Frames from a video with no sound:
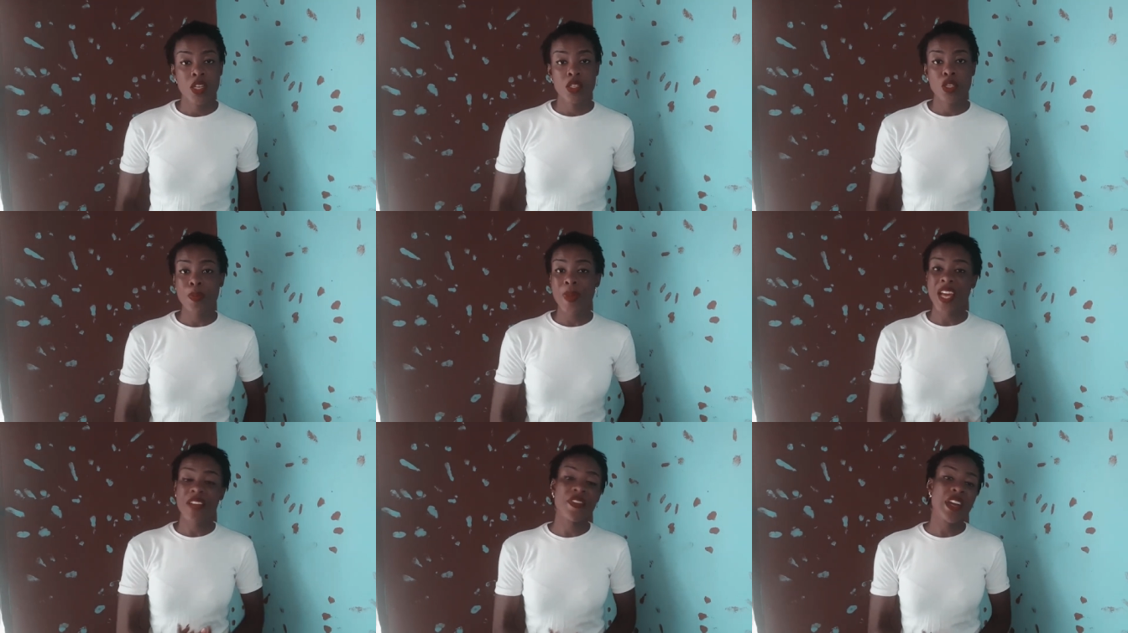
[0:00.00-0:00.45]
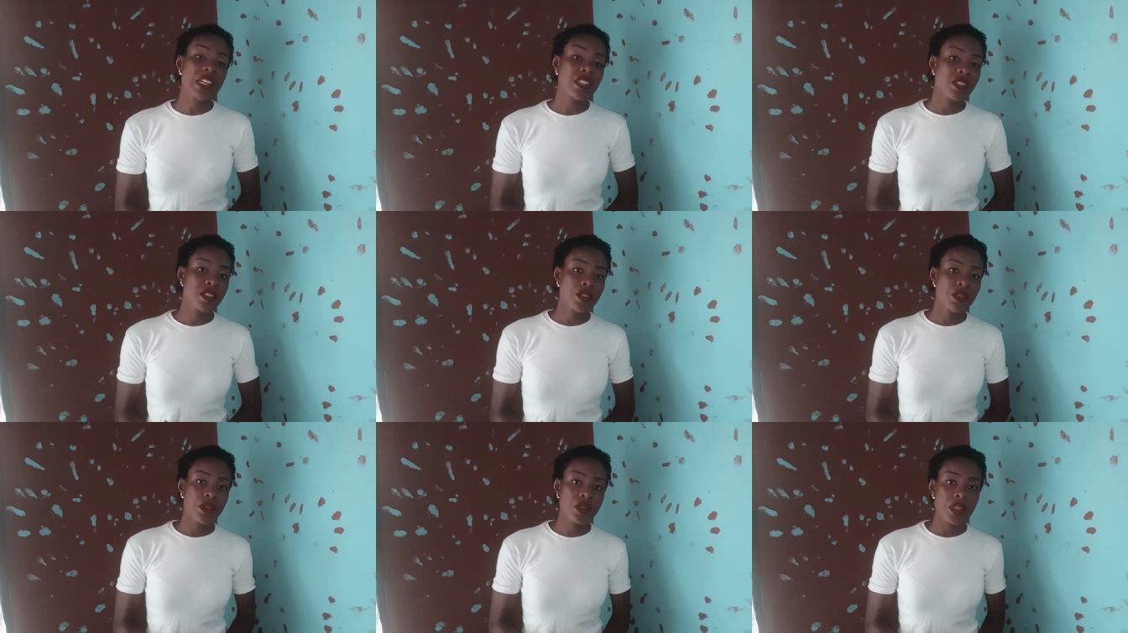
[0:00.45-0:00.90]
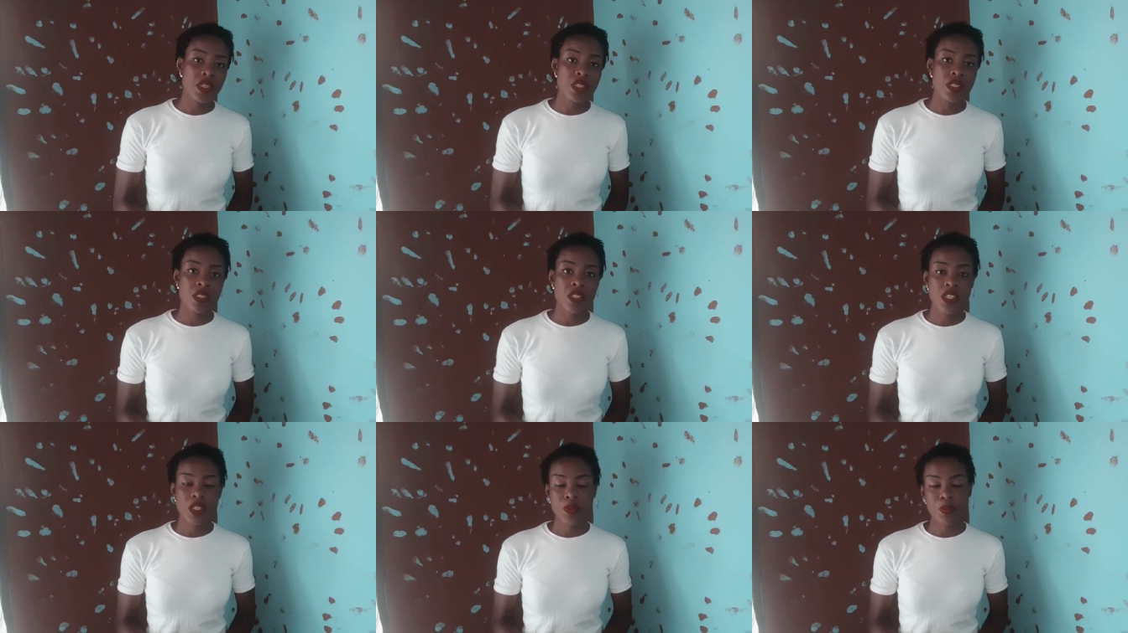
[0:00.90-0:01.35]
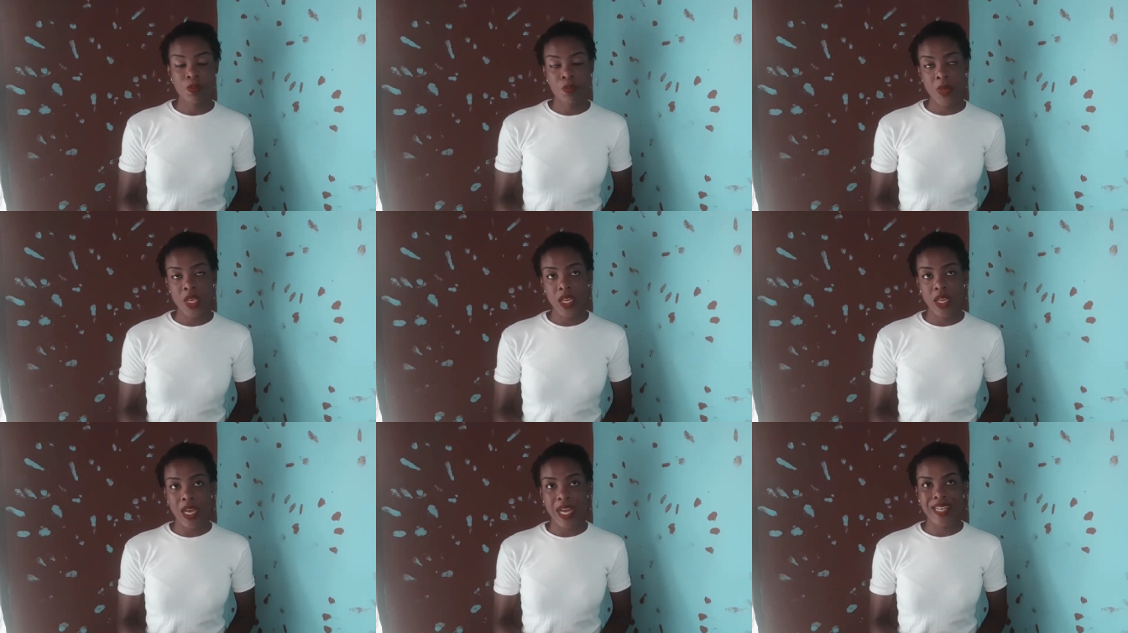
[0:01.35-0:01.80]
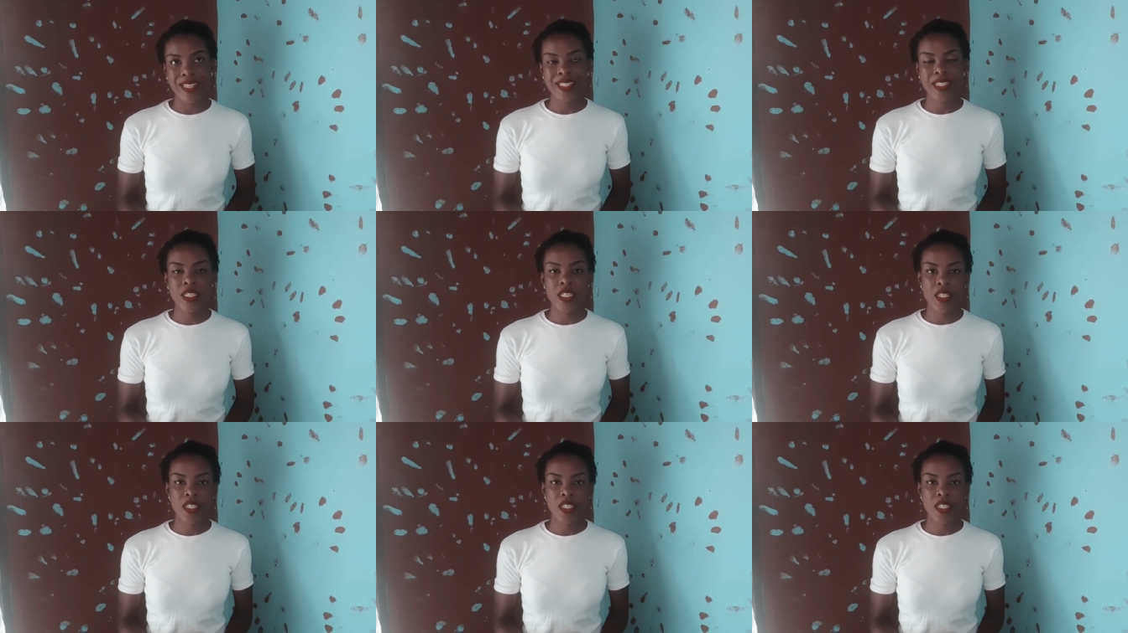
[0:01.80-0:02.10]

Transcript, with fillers: So my advice to you is just make at